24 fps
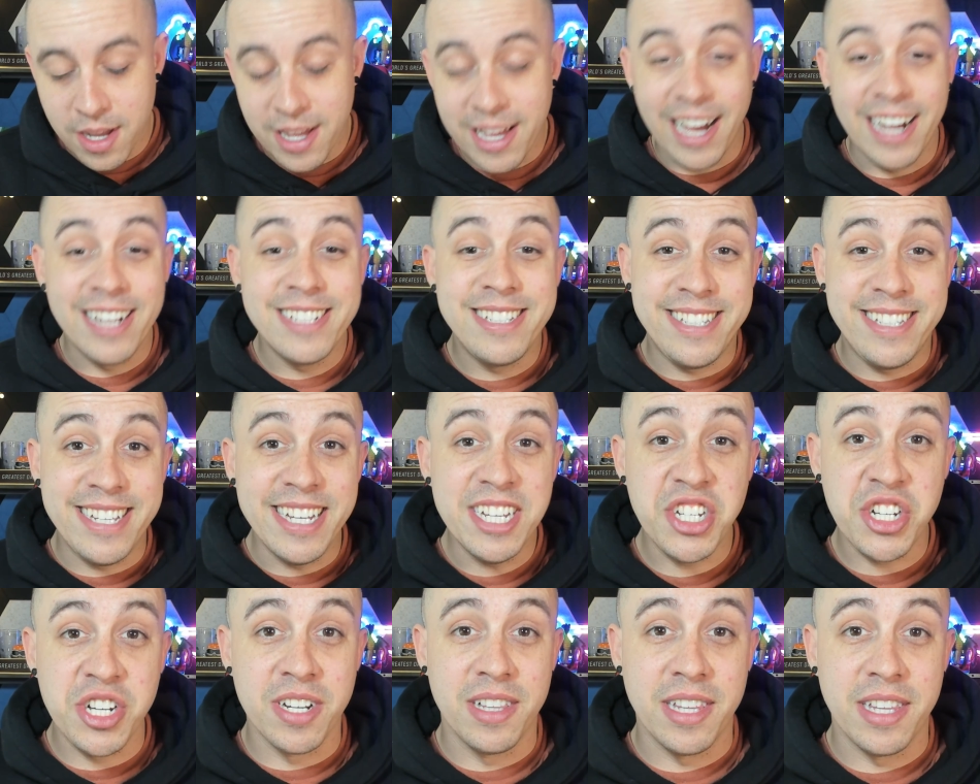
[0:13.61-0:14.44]

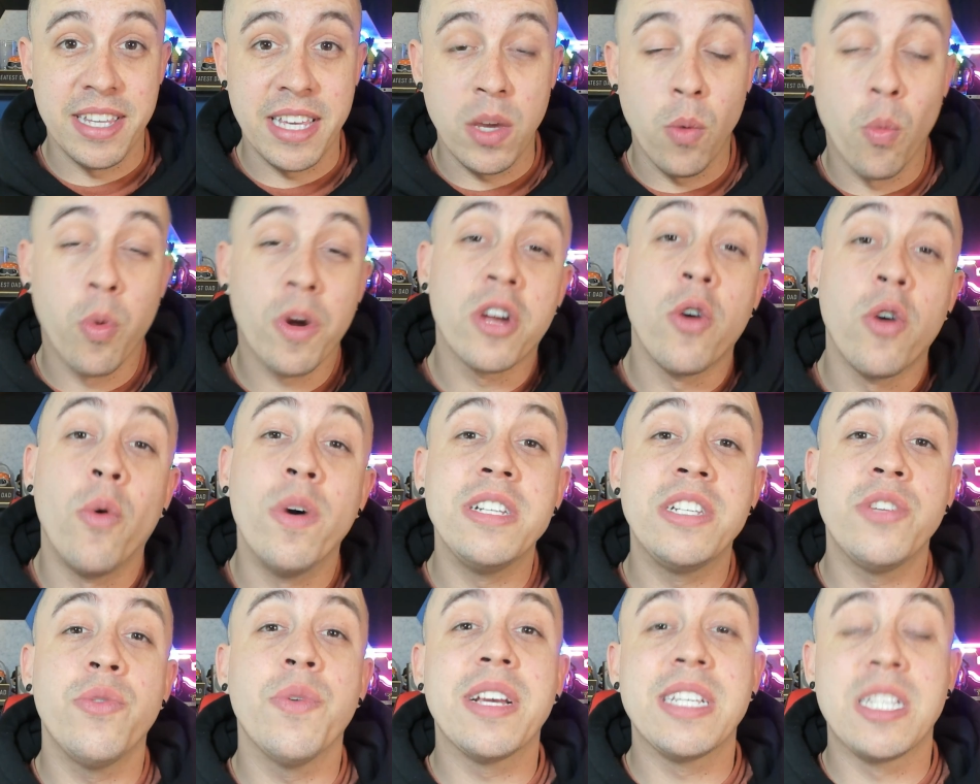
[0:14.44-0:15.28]
Additionally, we're going
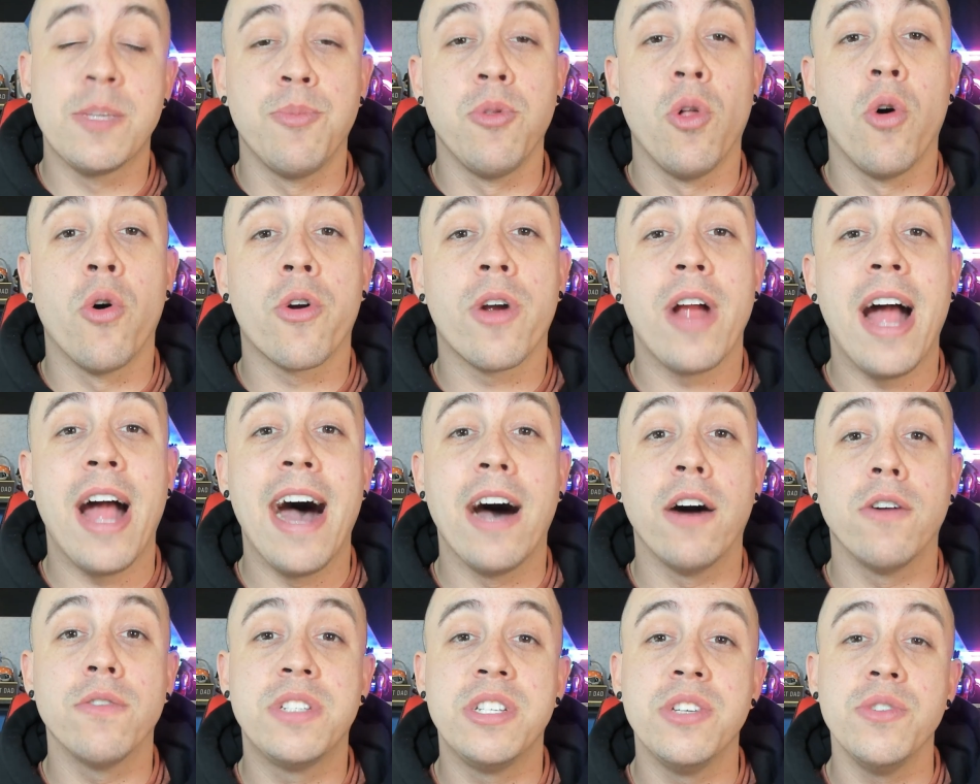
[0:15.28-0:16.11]
to explore
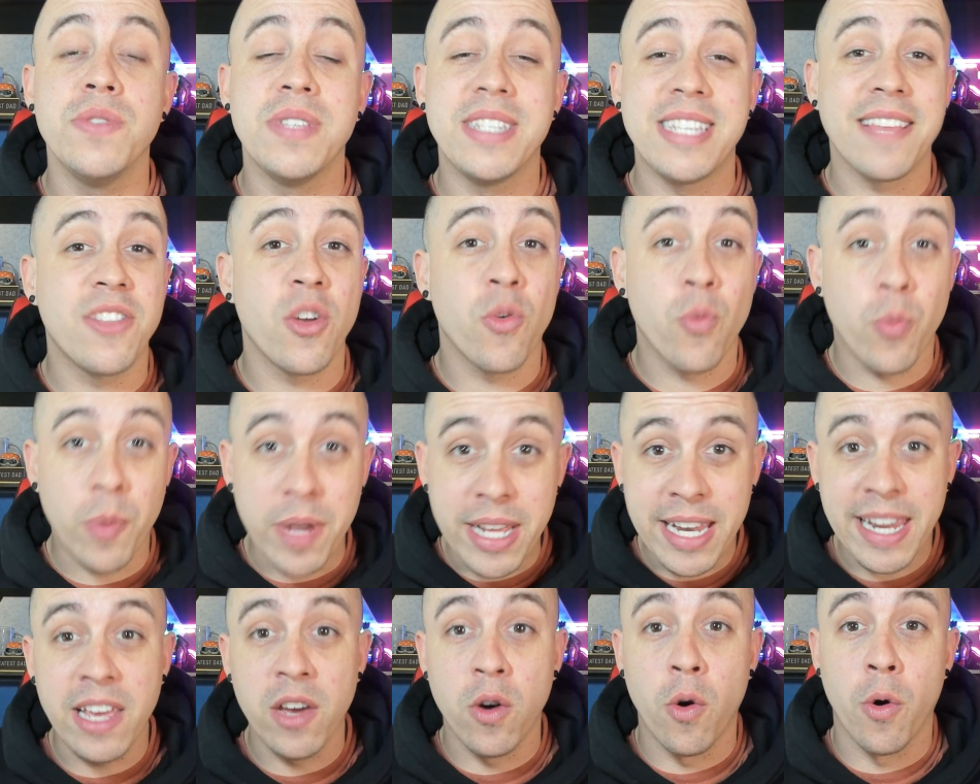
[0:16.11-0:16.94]
how to set the
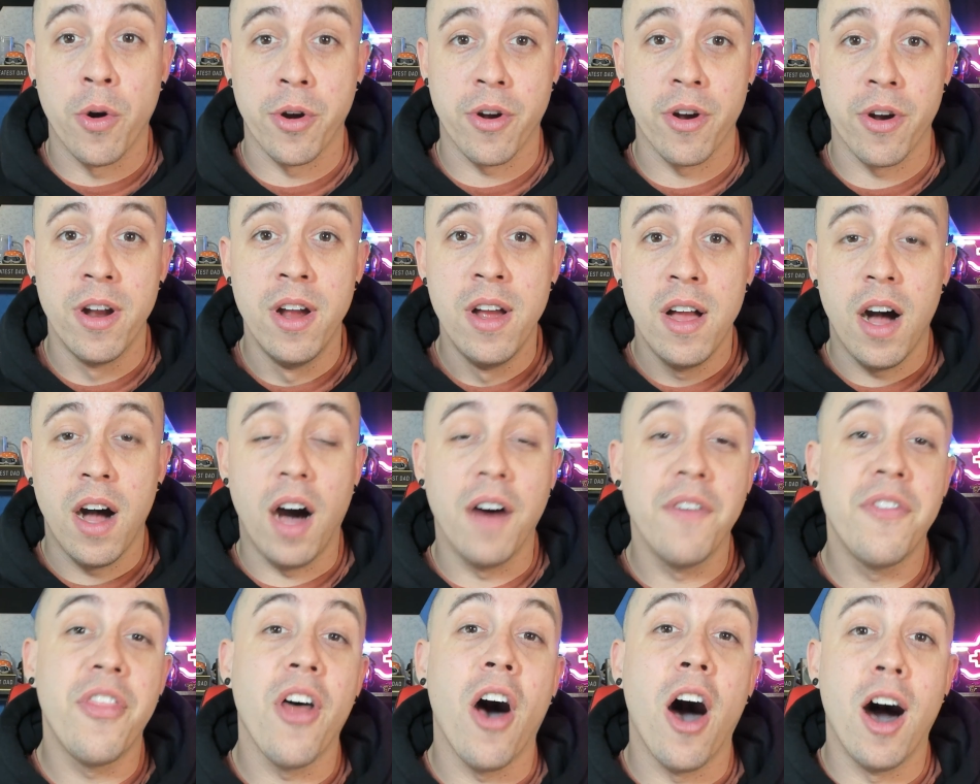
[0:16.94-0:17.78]
reading order
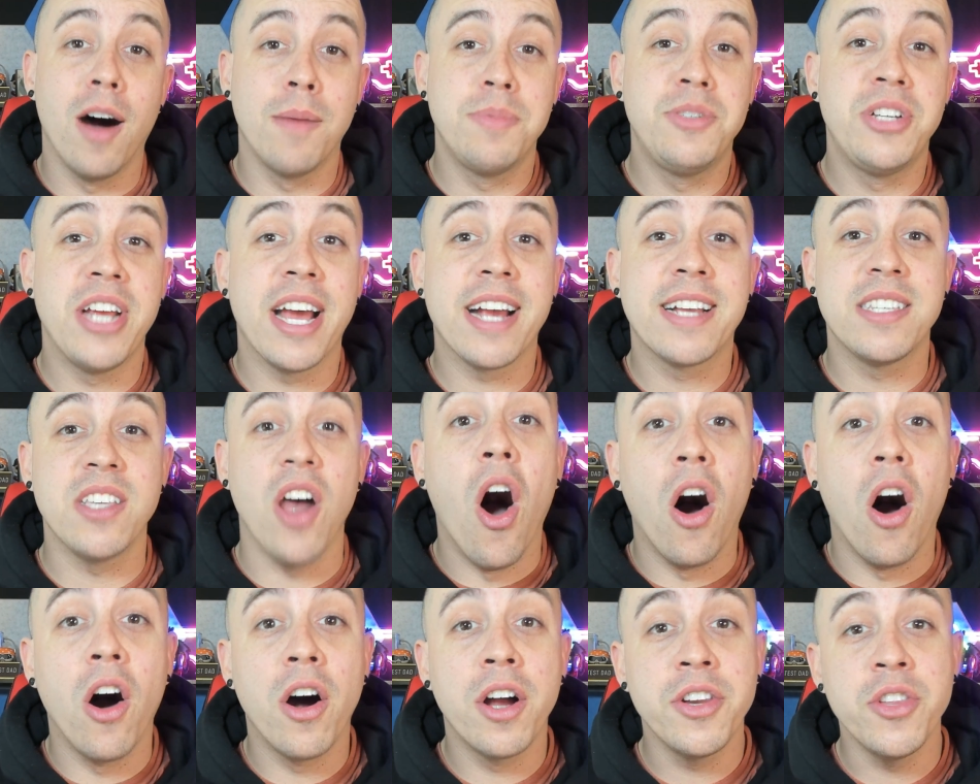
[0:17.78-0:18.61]
of the objects
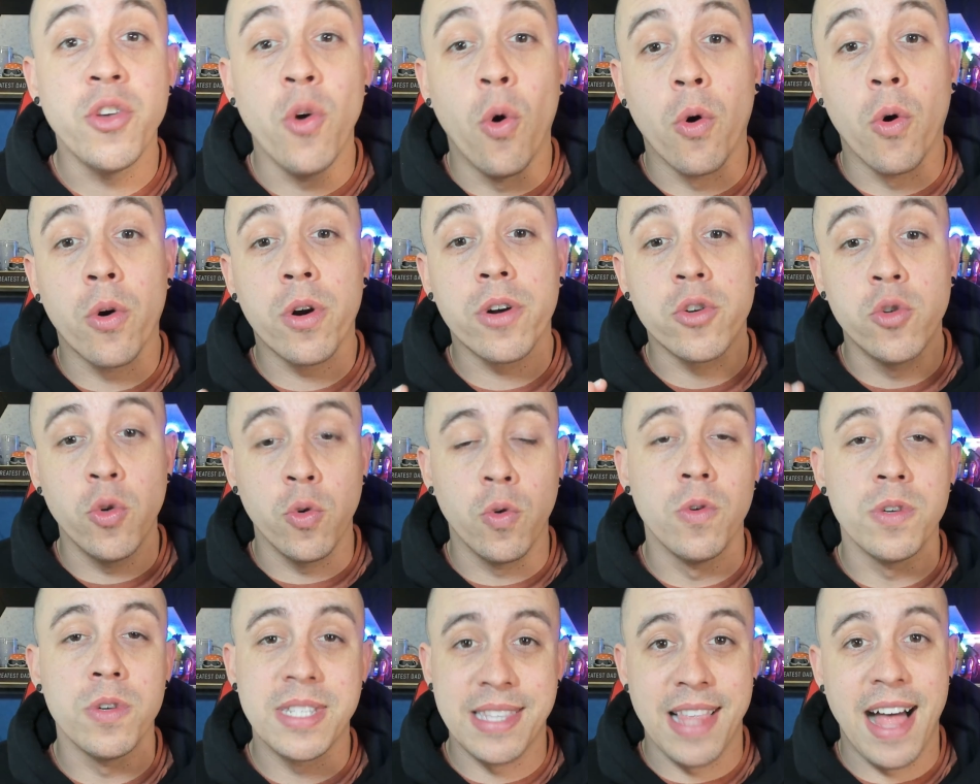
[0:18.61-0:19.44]
on your
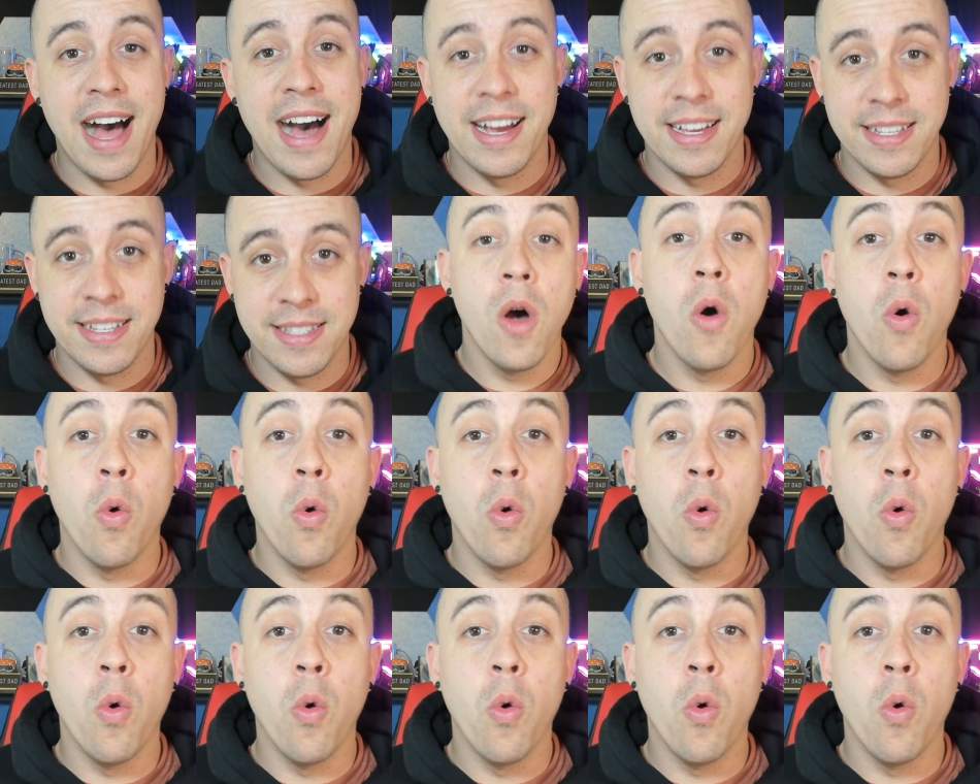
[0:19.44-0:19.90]
Google slide.